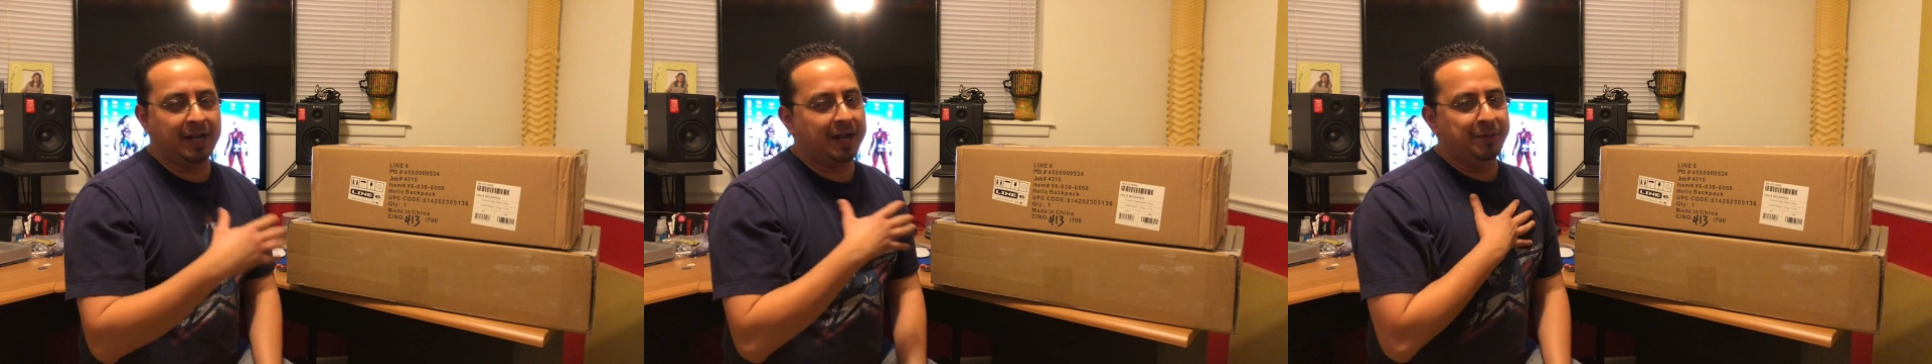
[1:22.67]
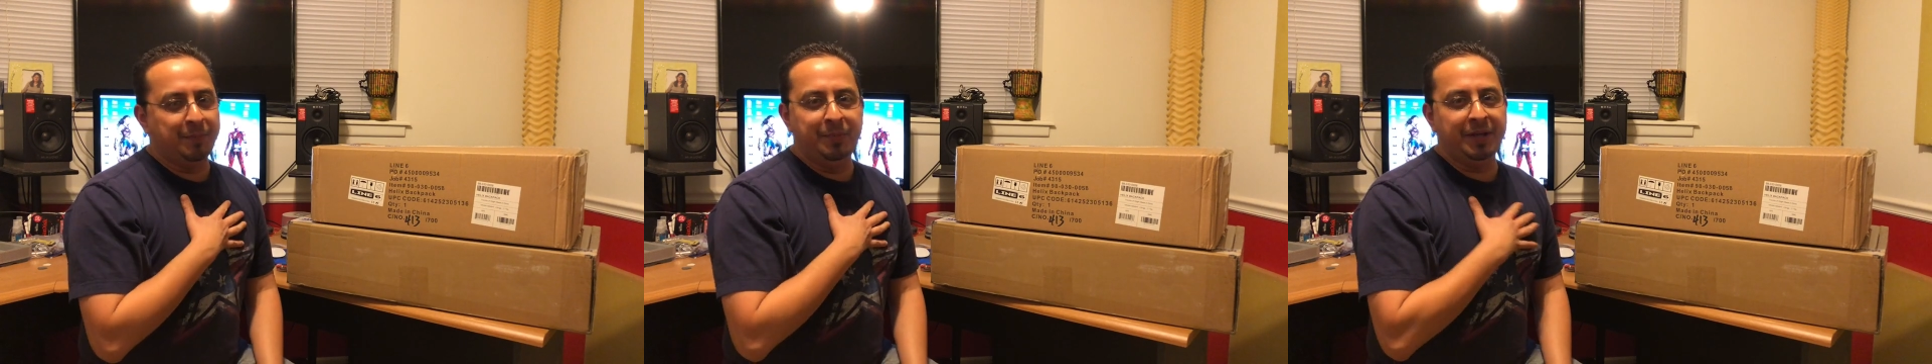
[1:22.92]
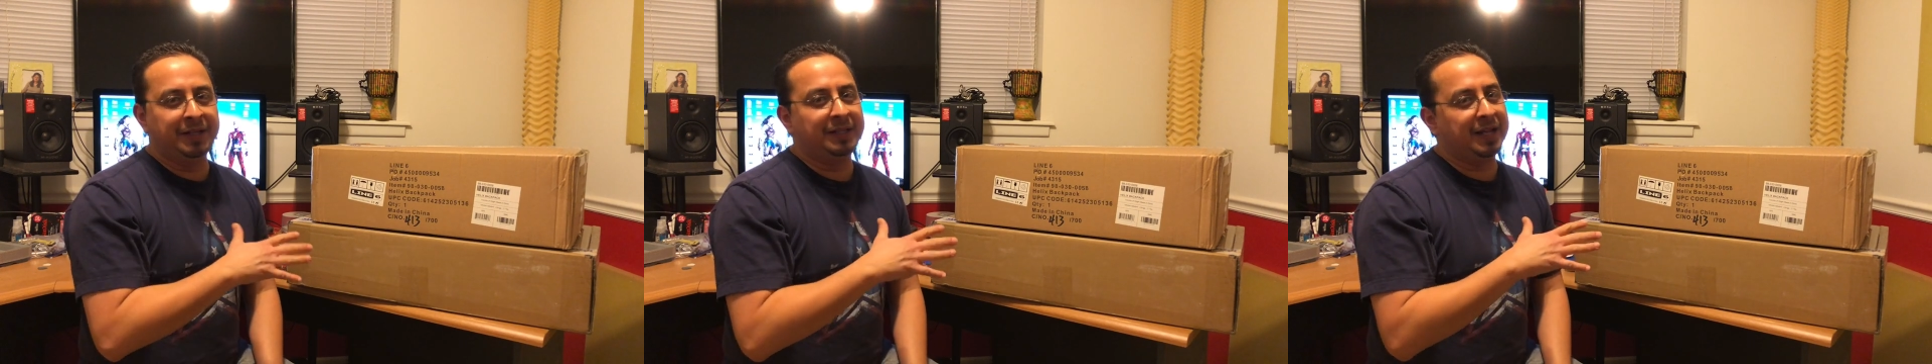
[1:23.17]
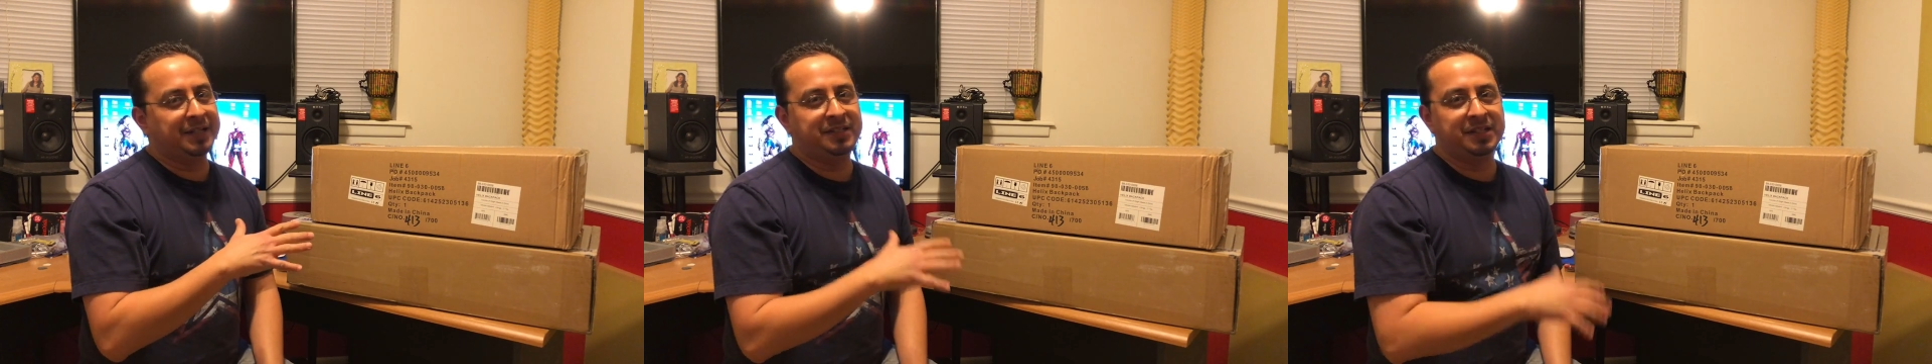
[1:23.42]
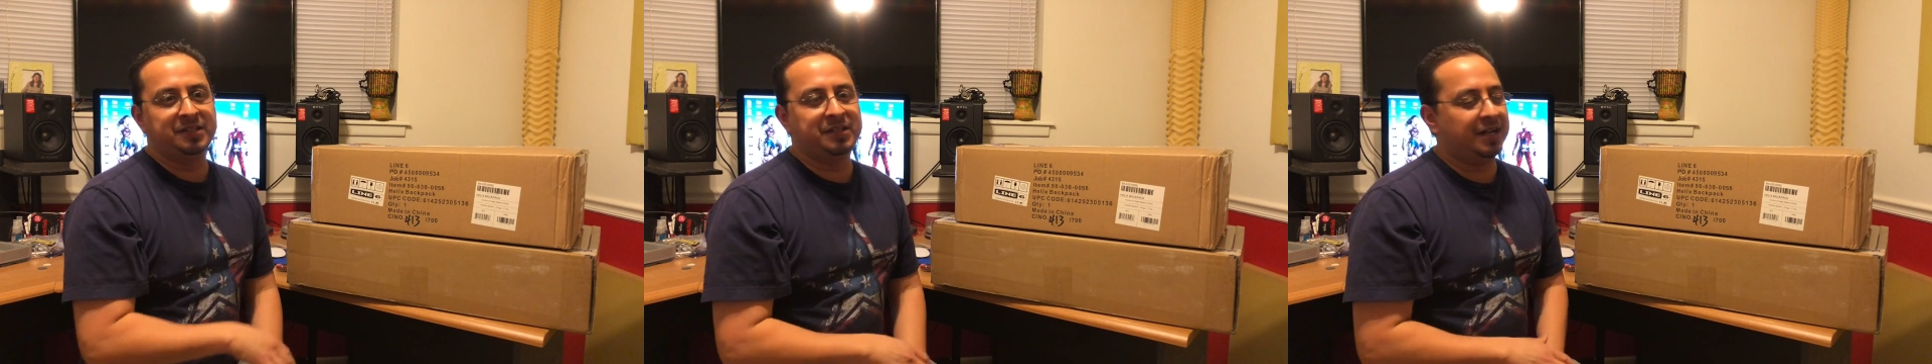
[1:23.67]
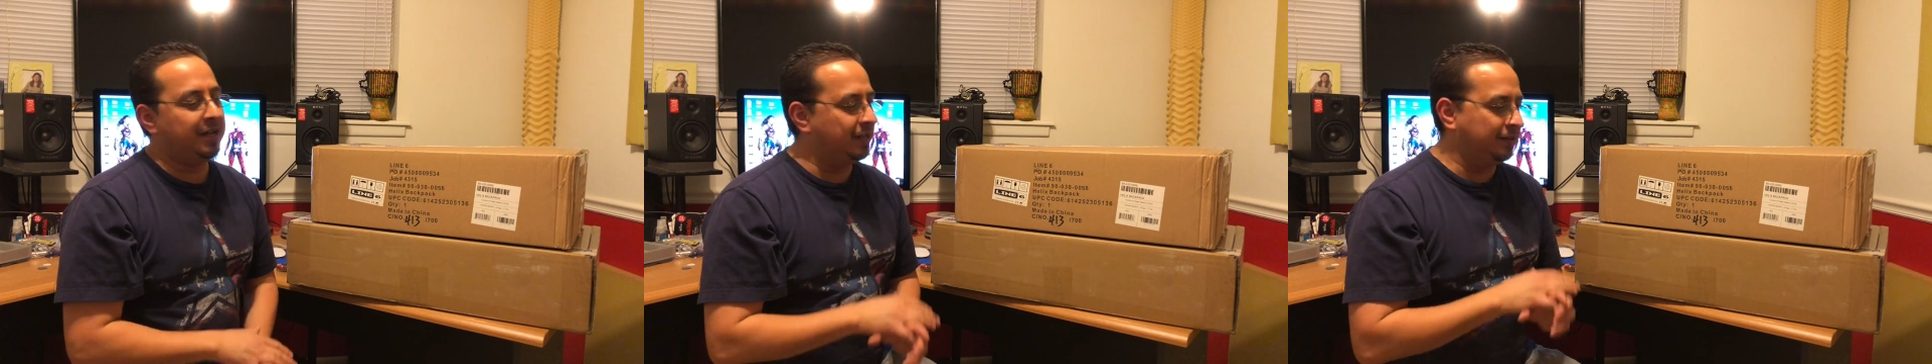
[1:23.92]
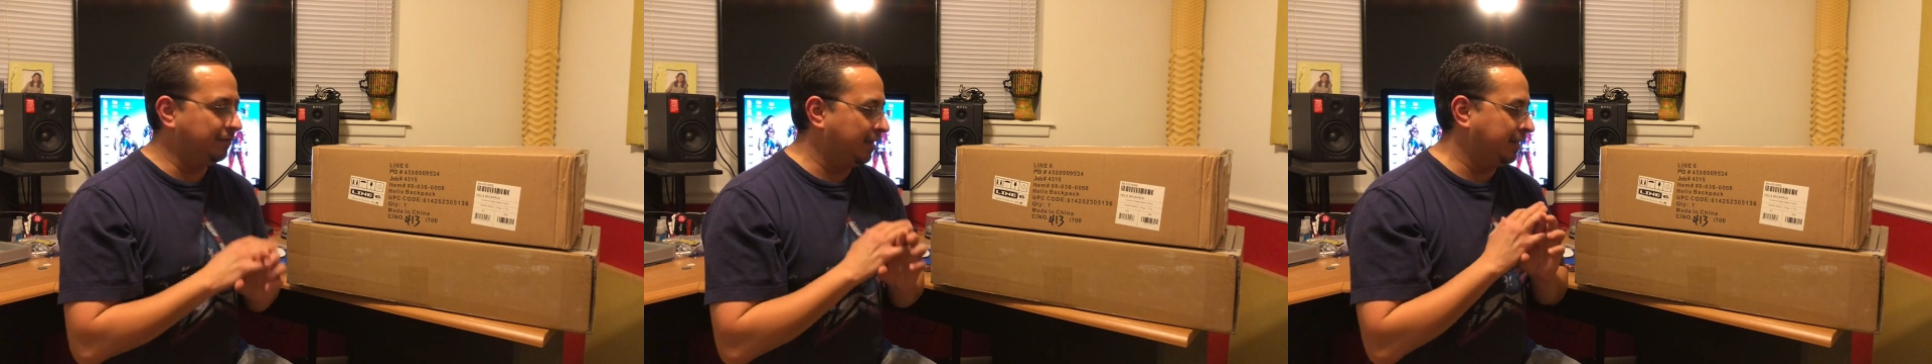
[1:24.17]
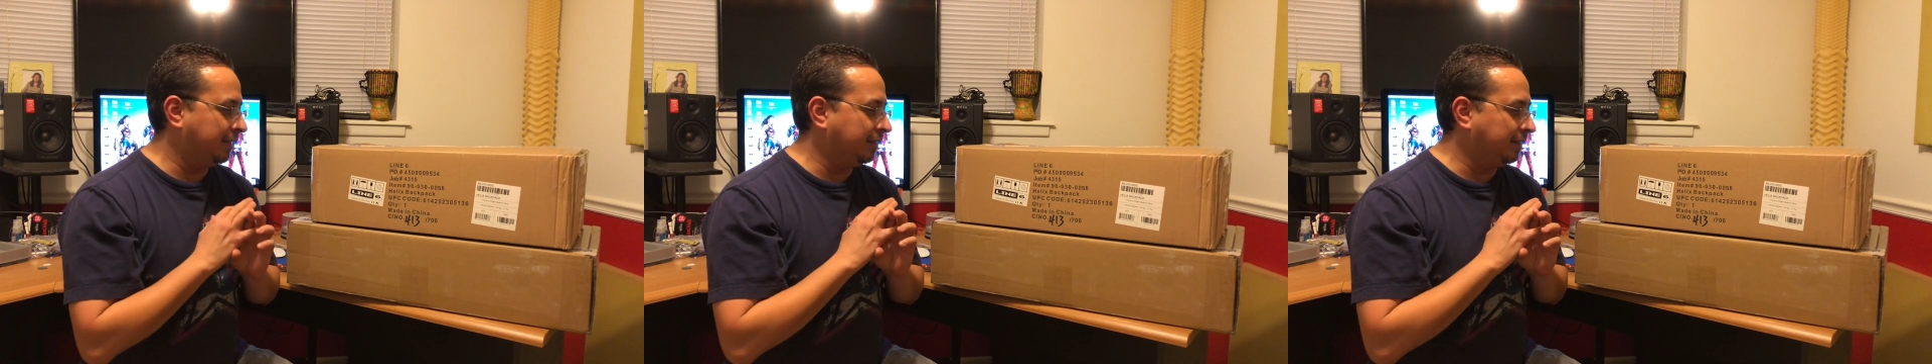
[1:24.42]
I'm a big Line 6 guy,
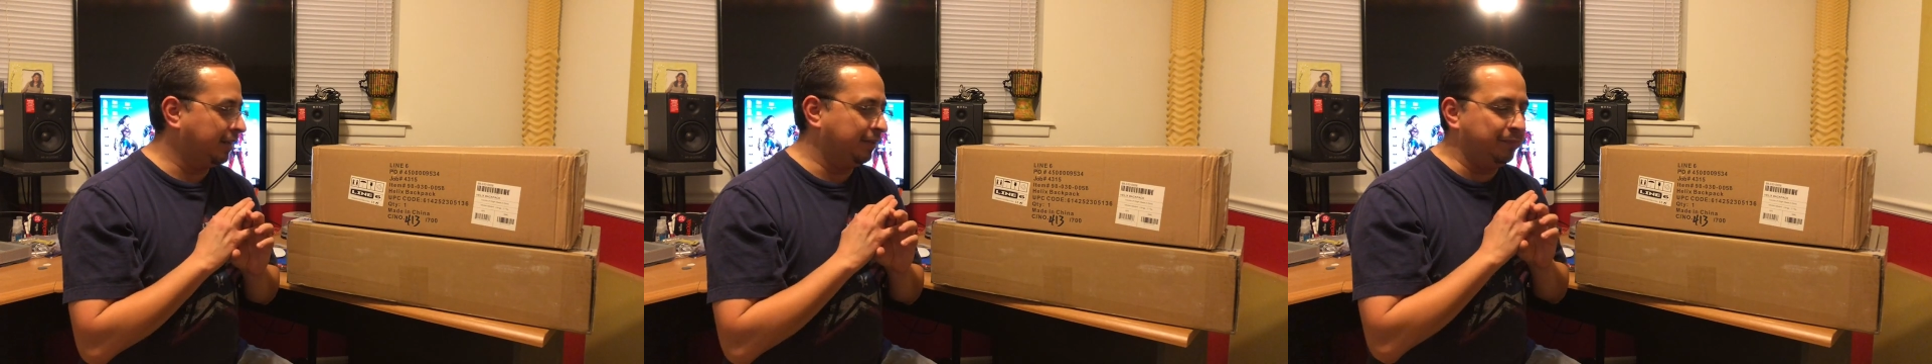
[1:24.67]
and